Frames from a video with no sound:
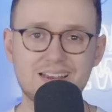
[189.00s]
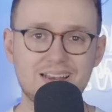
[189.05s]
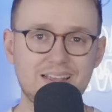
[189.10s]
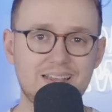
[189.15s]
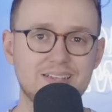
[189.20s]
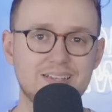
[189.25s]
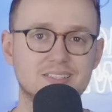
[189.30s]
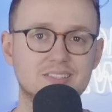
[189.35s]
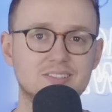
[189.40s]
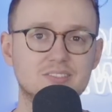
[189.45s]

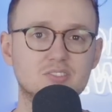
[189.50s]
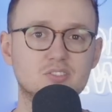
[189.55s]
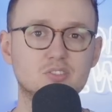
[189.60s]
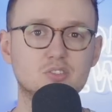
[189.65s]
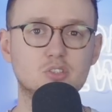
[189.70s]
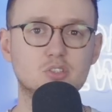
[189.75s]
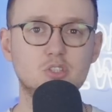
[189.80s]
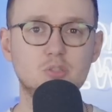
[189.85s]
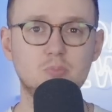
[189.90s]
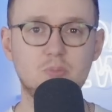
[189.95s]
leaders
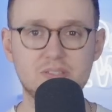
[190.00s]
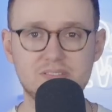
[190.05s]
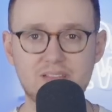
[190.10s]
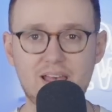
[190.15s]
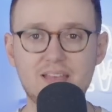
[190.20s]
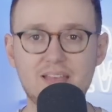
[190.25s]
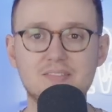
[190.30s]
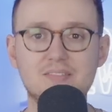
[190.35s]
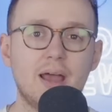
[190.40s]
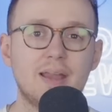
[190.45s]
who
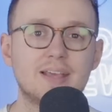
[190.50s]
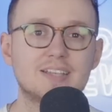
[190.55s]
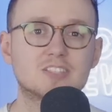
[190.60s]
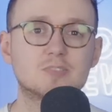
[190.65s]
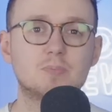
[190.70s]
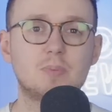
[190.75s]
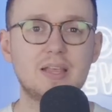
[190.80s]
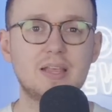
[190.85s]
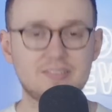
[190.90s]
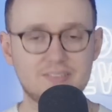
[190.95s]
possess an
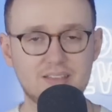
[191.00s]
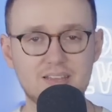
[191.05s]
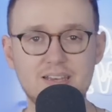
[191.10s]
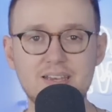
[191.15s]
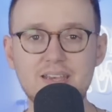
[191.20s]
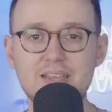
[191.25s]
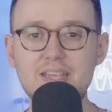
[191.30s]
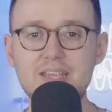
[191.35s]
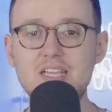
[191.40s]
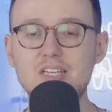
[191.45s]
explicit
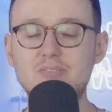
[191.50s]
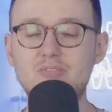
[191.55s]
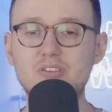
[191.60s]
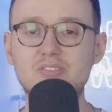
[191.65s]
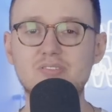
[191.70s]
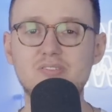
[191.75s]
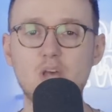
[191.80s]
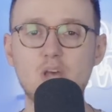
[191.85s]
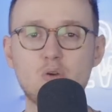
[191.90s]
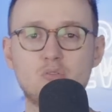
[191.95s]
need for
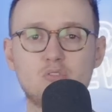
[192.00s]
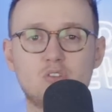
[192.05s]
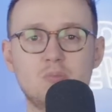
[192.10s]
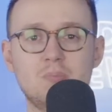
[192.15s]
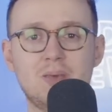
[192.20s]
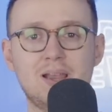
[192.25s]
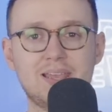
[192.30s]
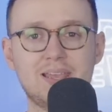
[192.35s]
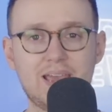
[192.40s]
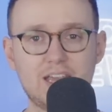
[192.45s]

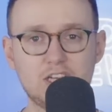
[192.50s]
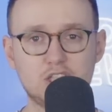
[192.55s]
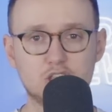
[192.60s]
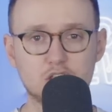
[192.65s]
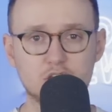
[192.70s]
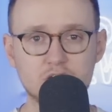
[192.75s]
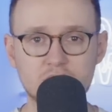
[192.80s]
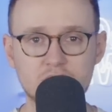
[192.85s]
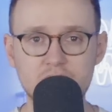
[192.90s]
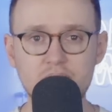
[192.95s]

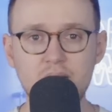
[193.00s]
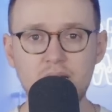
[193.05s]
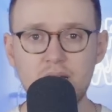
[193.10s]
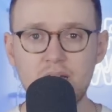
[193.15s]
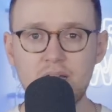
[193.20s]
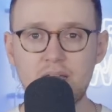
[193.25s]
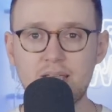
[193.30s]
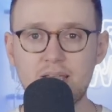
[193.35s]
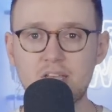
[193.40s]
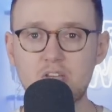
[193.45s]
self-humiliation
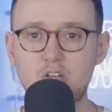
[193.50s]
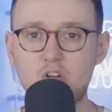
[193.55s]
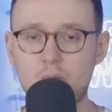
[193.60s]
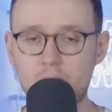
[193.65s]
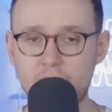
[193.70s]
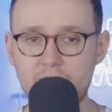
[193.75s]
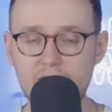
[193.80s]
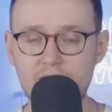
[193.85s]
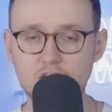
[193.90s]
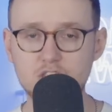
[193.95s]
in
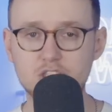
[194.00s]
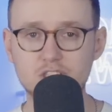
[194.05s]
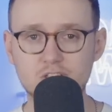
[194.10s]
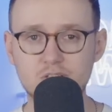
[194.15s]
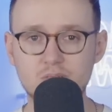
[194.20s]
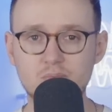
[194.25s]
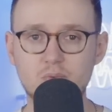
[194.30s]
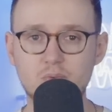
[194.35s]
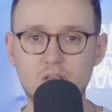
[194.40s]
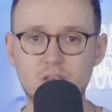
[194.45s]

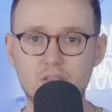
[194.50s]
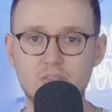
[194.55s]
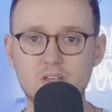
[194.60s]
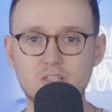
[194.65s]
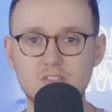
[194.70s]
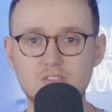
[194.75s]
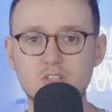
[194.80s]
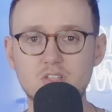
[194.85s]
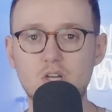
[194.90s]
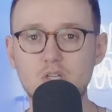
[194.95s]
combination with a
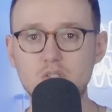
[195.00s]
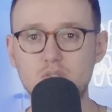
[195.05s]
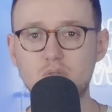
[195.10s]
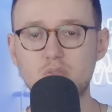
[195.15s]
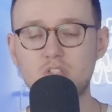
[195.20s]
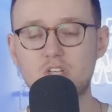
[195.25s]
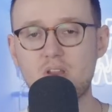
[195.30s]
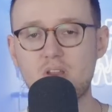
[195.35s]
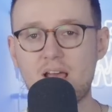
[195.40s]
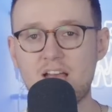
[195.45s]
total
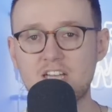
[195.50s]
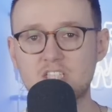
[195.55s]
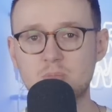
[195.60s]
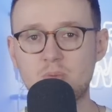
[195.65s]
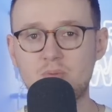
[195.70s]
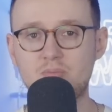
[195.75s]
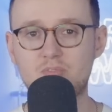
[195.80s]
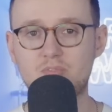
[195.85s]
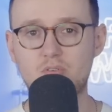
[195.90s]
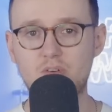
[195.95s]

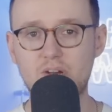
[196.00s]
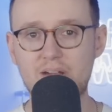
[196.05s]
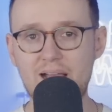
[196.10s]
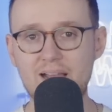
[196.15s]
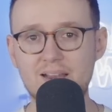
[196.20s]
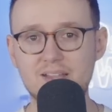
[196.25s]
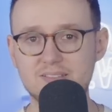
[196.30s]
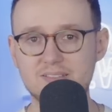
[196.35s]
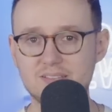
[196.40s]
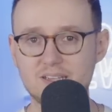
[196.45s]
detachment for
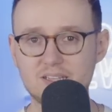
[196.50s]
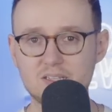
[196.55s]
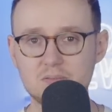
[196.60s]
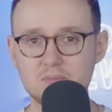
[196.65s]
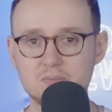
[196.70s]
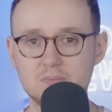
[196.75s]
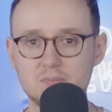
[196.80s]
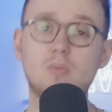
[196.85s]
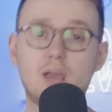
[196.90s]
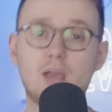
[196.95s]
reality.
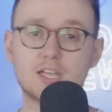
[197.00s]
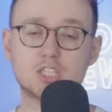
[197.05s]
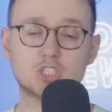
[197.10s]
Like